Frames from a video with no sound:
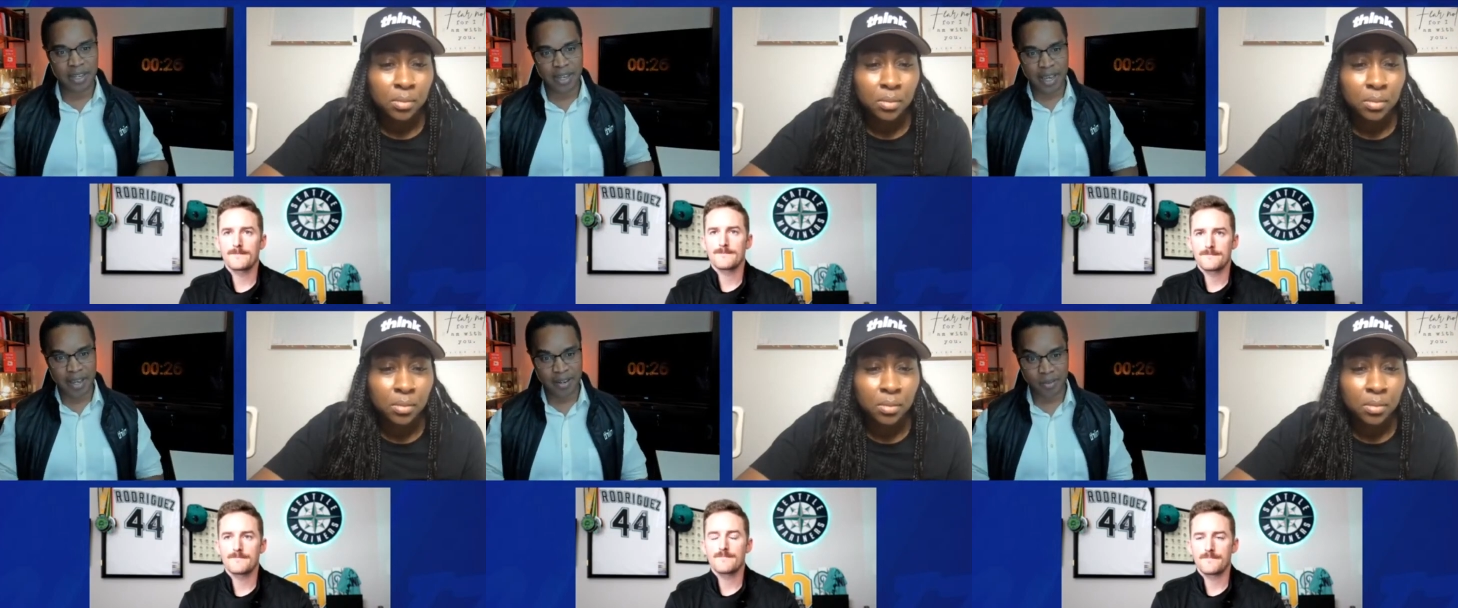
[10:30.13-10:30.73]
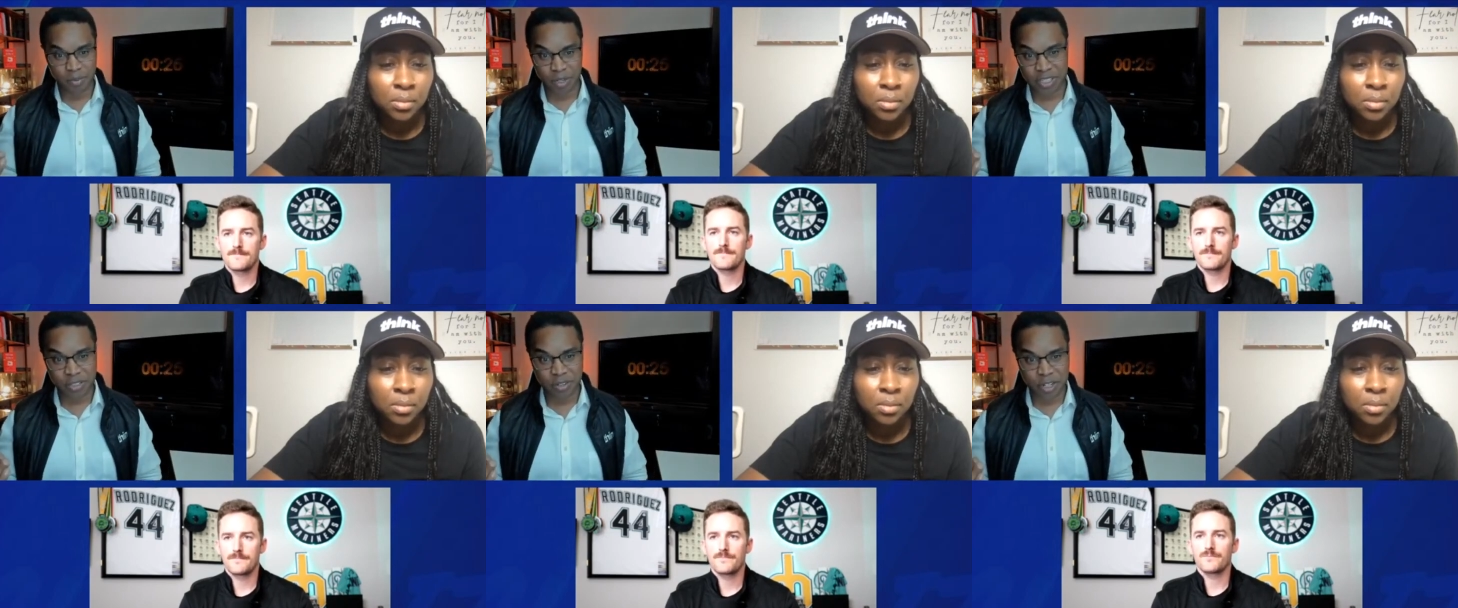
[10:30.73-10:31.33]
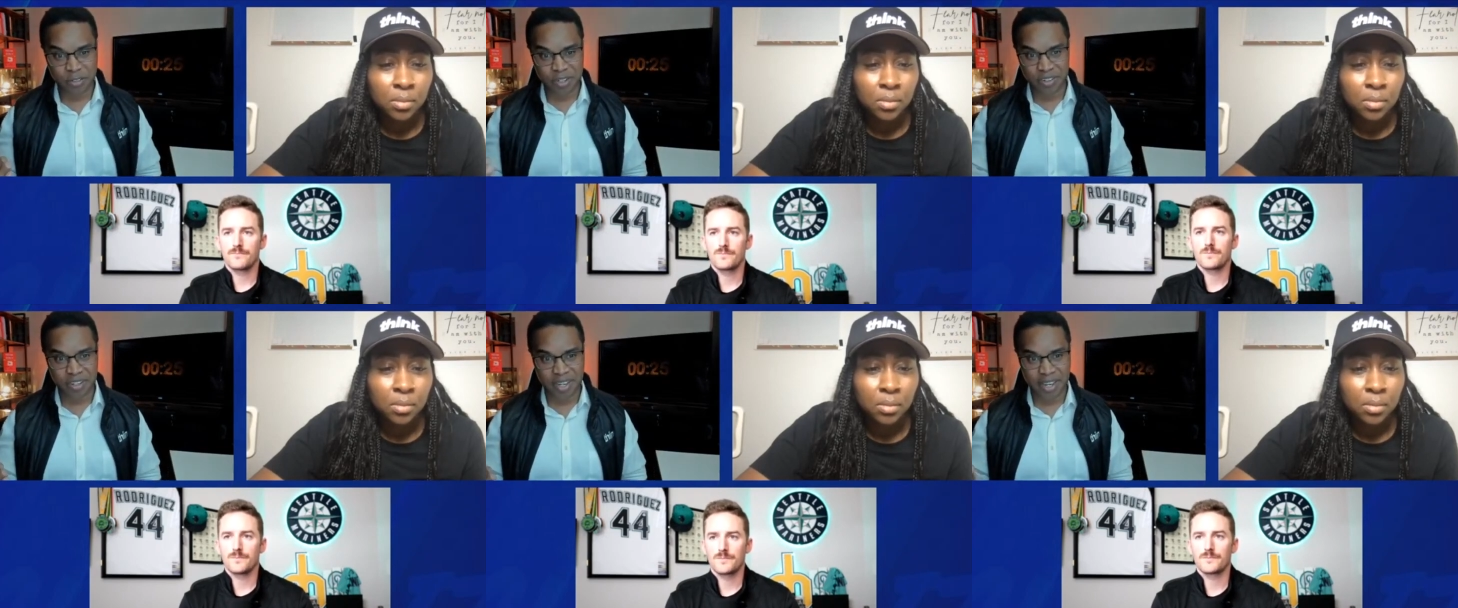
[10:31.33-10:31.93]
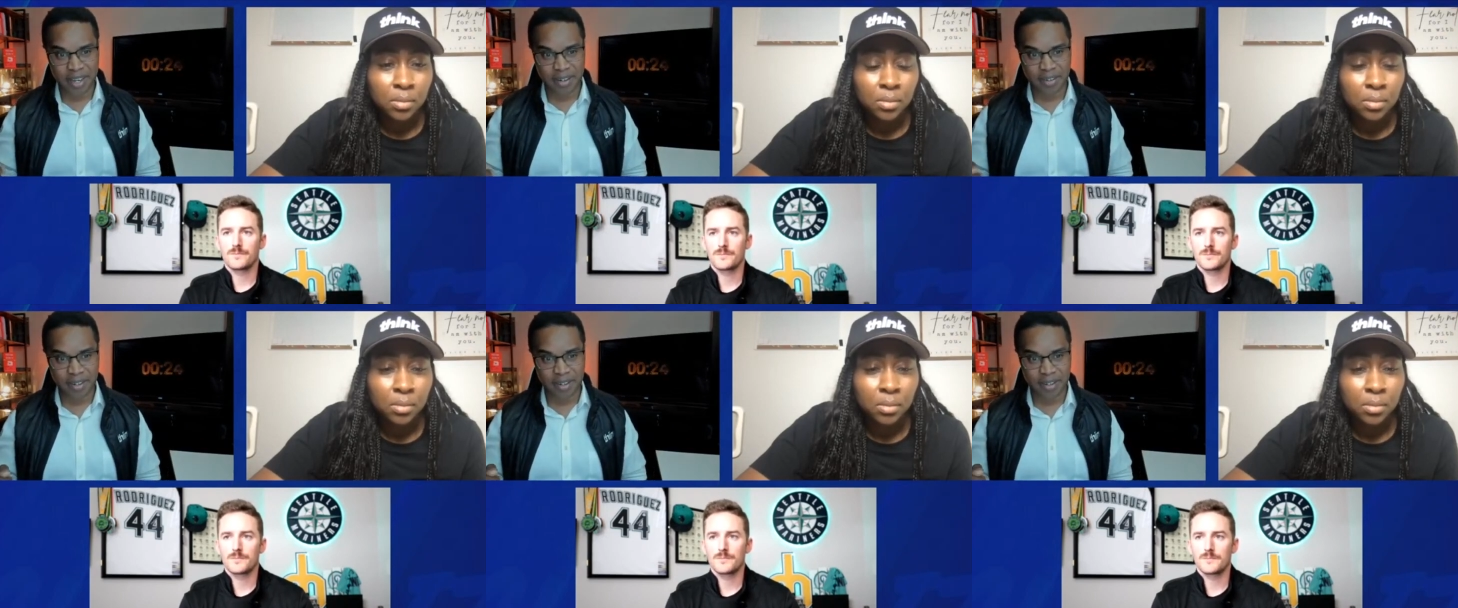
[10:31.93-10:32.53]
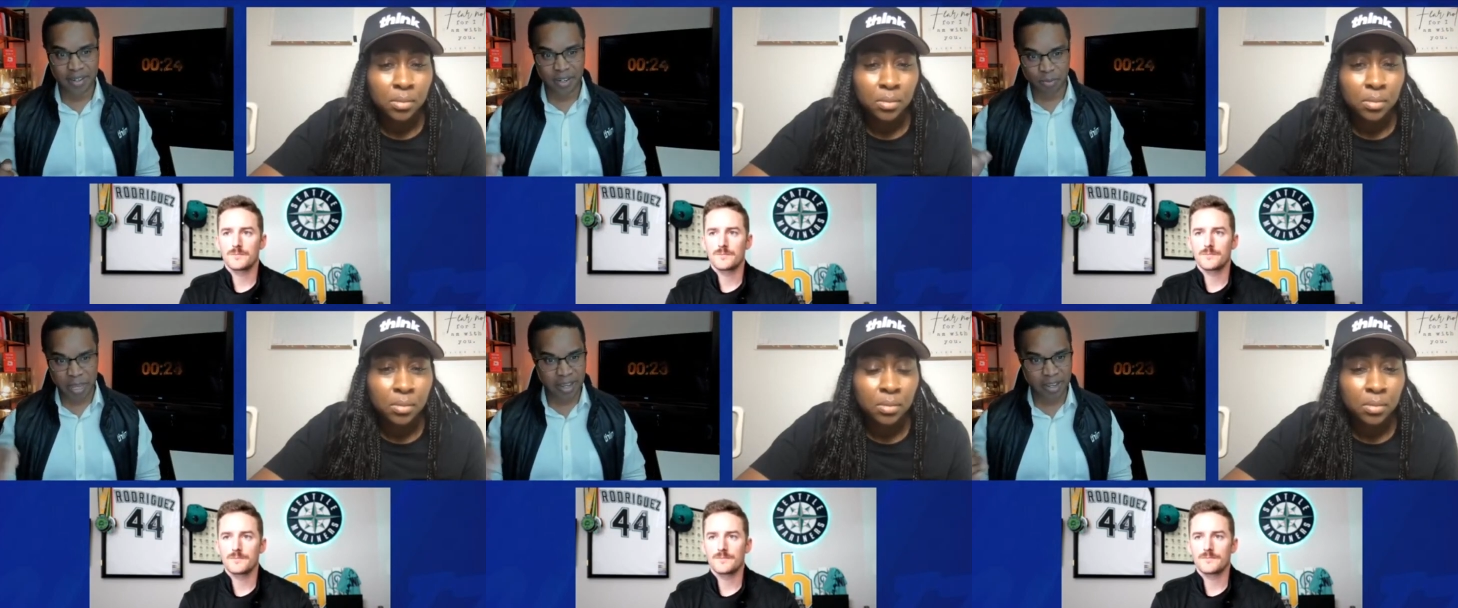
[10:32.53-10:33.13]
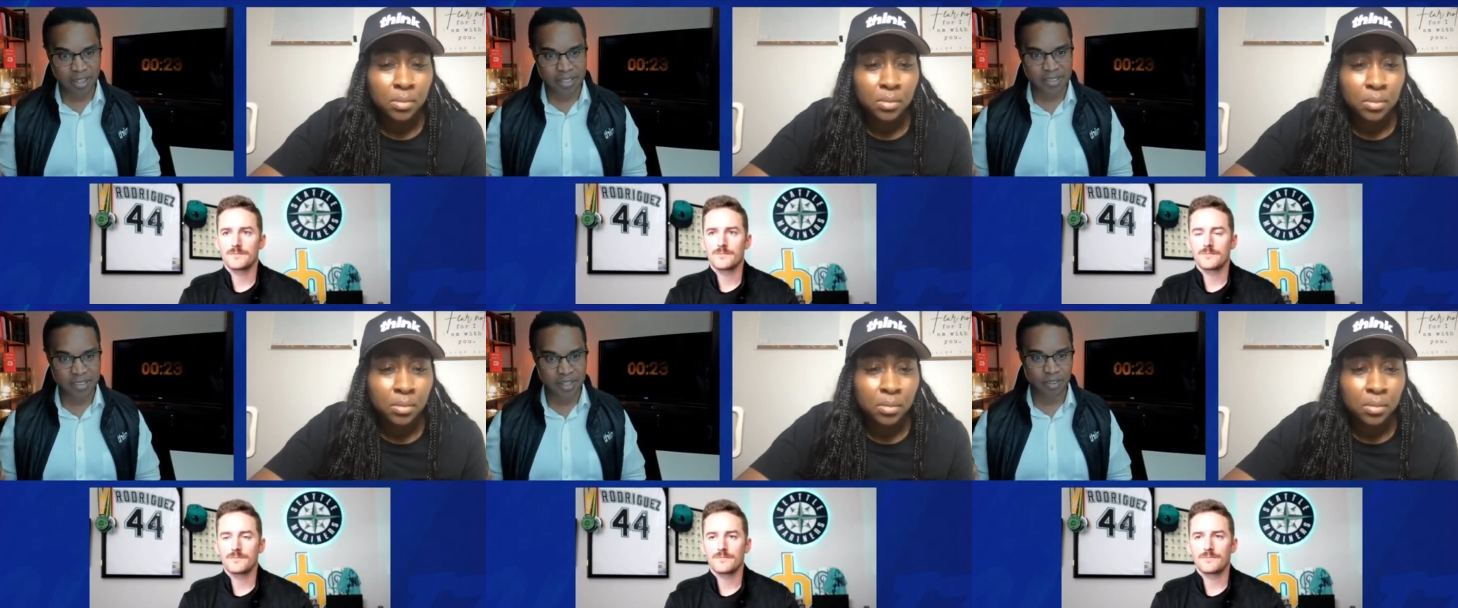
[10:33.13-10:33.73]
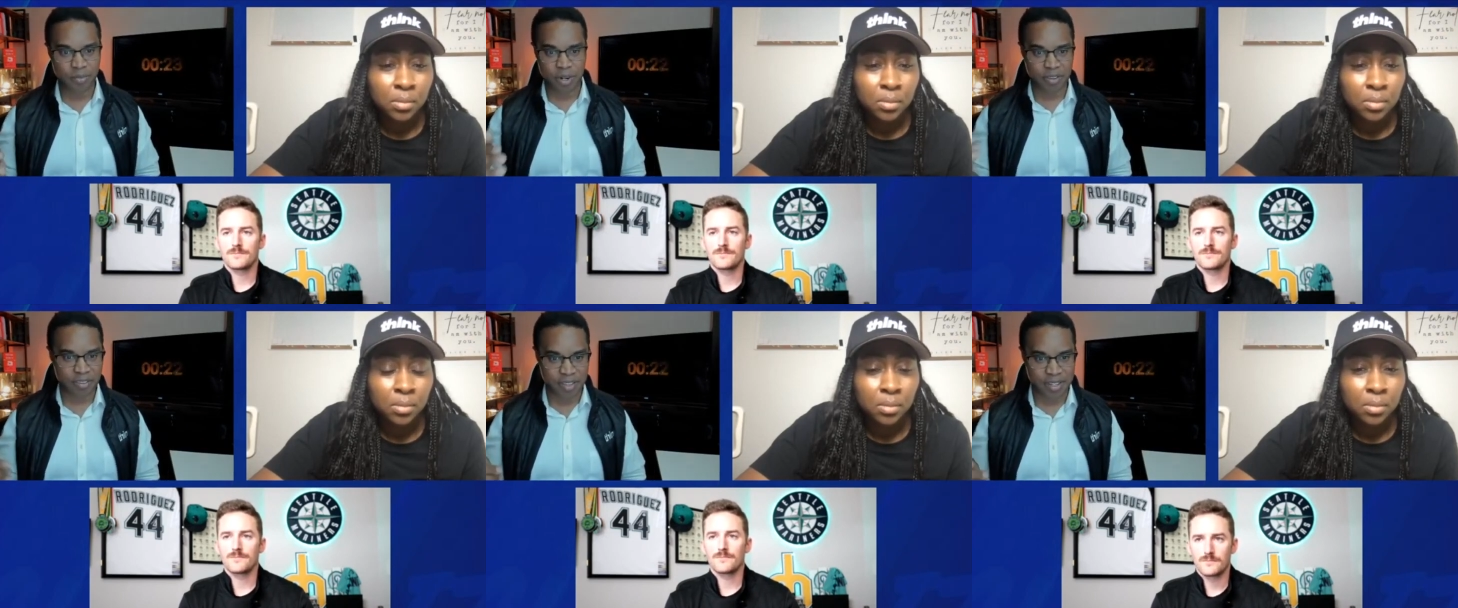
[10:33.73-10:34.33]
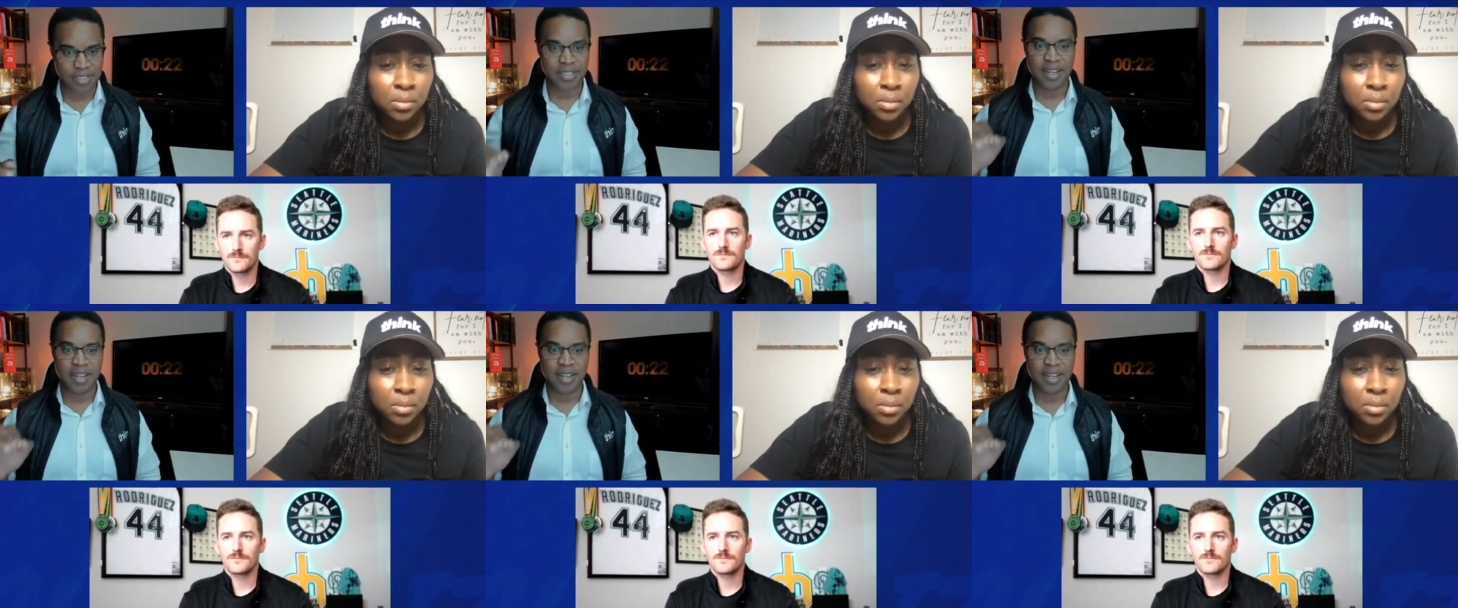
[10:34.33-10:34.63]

Speaker 1: and really structuring looking at uh, you know making a list of what are the things